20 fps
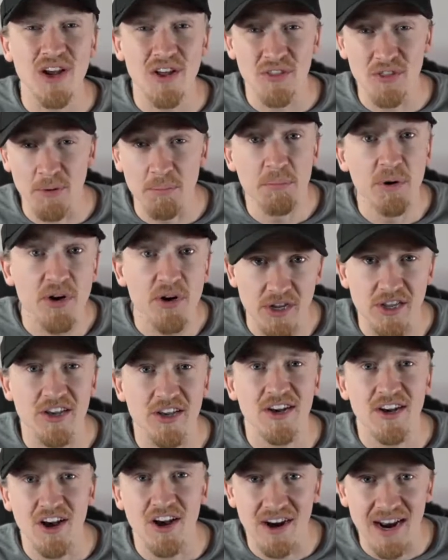the book
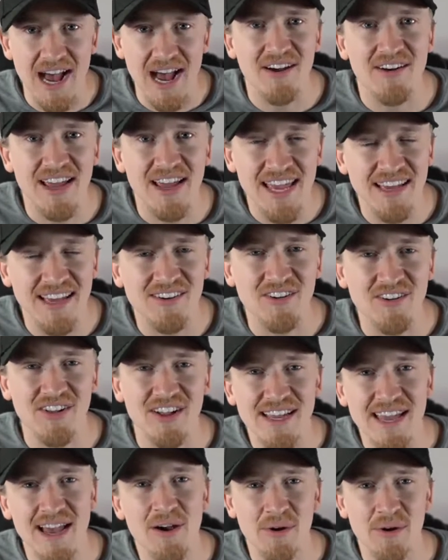on how to handle
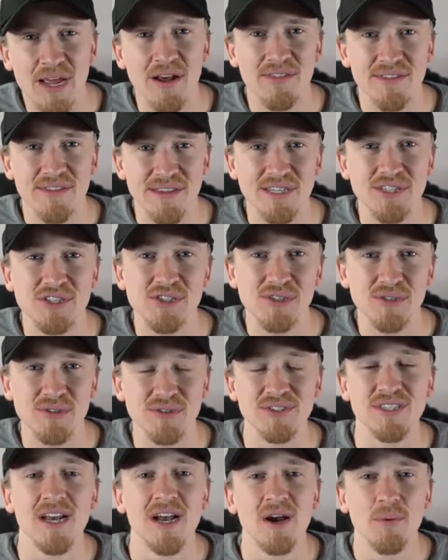account health
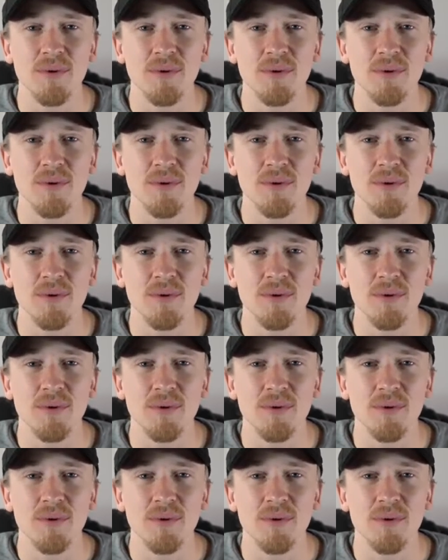issues